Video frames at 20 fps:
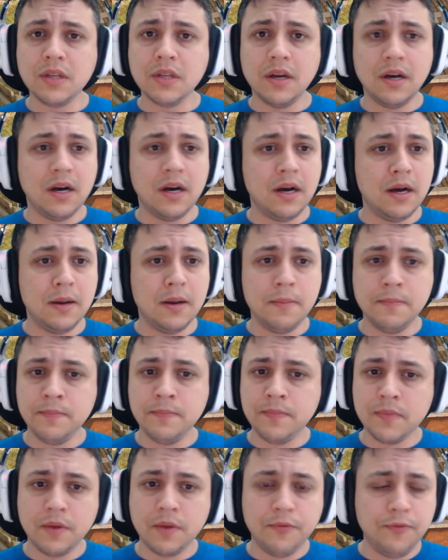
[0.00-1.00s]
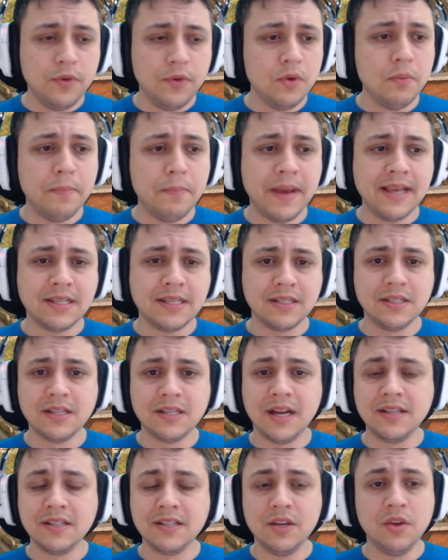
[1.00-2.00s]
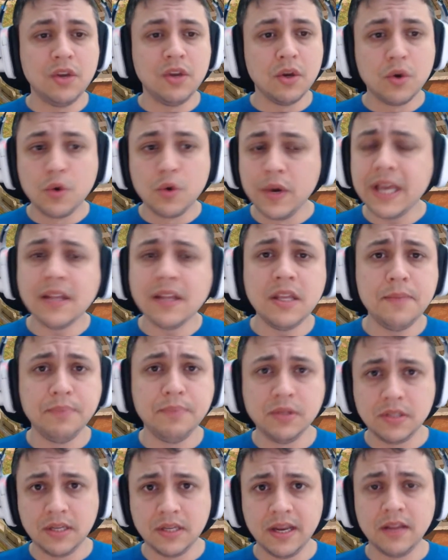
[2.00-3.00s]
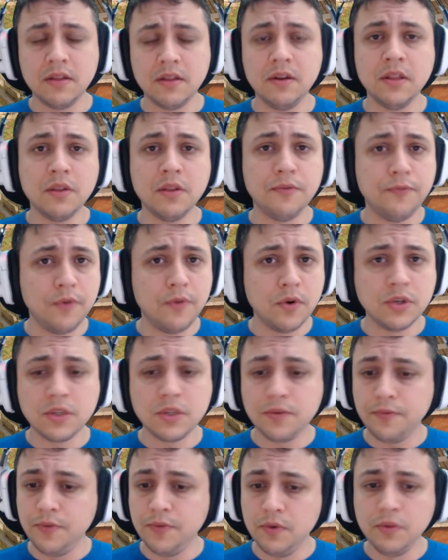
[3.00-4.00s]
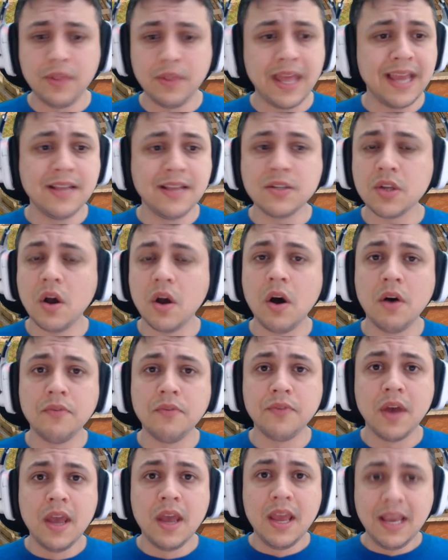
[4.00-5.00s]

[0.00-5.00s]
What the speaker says: a few base designs that you can quickly put together in the first few days of